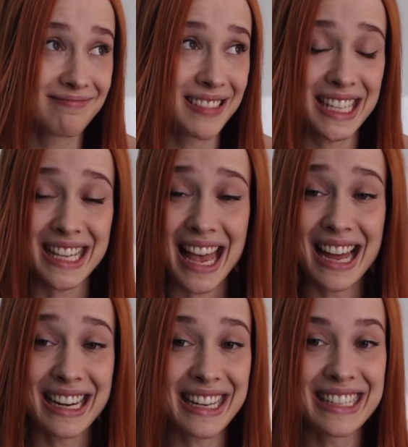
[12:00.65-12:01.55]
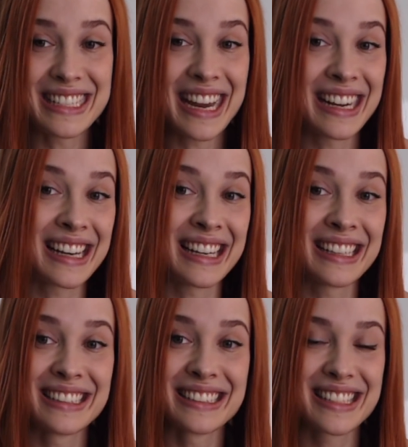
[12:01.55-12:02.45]
is any
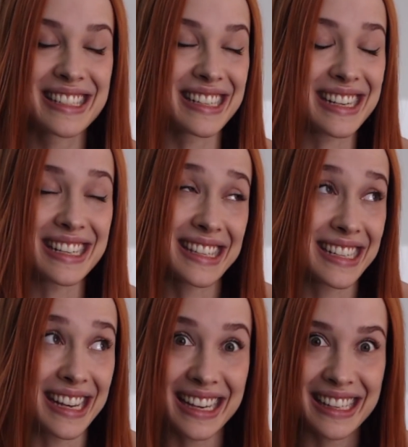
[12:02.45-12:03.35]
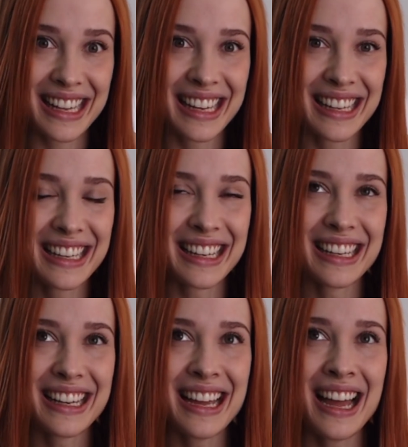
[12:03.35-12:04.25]
data statistic,
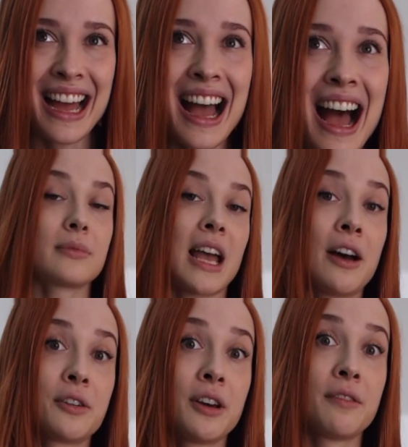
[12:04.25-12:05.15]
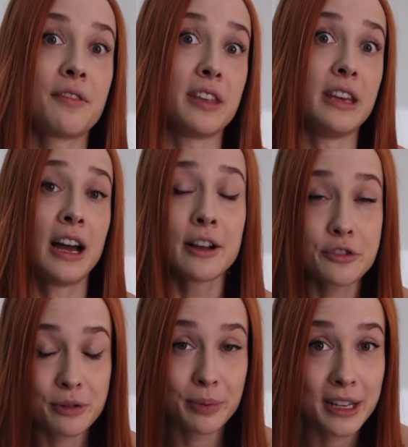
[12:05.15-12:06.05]
out of the
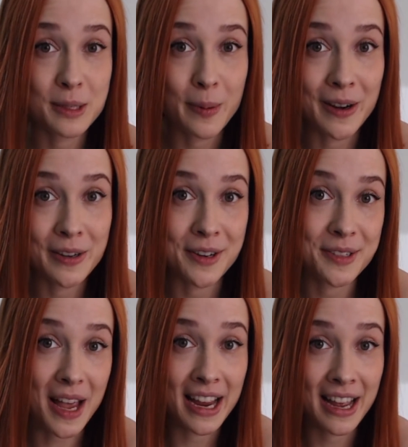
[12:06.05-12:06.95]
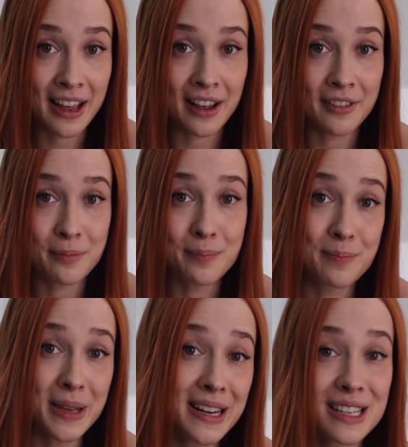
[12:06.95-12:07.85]
100+ partners I have
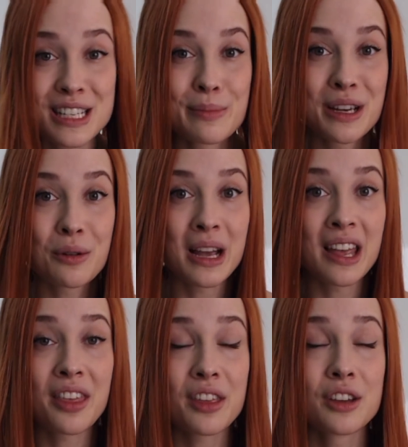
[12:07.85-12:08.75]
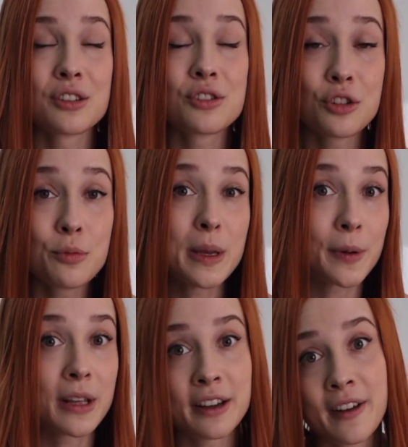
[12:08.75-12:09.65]
been intimate with, 2 people
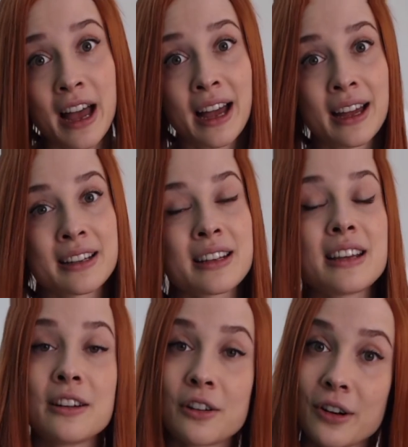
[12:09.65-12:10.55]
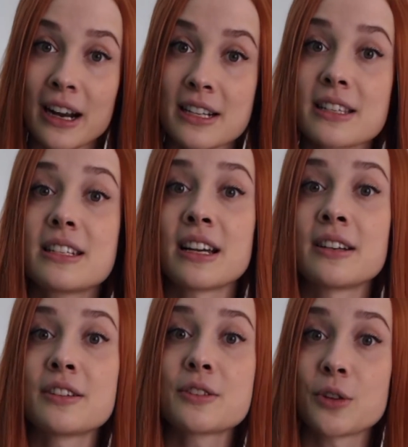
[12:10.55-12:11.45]
have had incorrectly
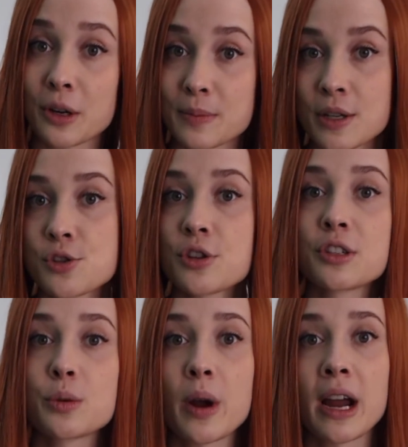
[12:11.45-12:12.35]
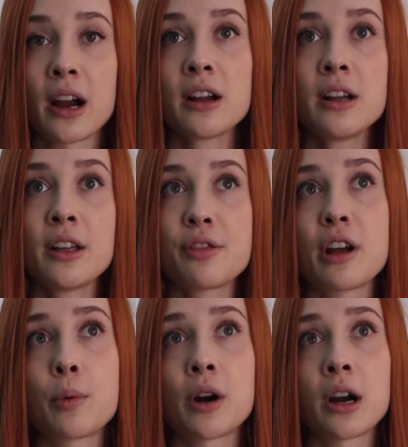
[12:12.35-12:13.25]
done circumcisions where there
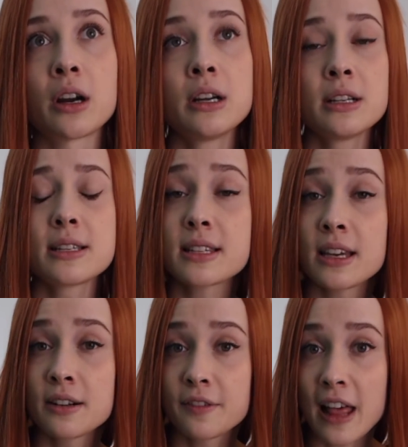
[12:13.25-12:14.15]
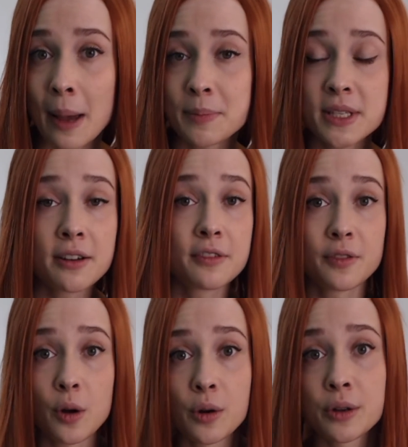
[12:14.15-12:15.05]
were skin flaps and
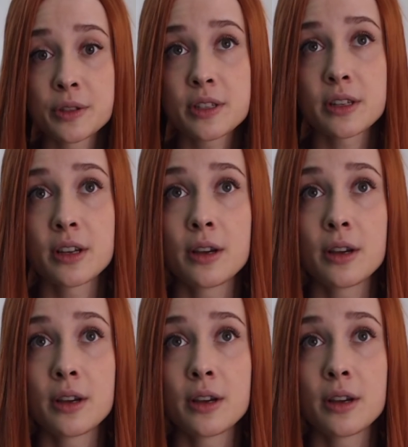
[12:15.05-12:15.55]
folds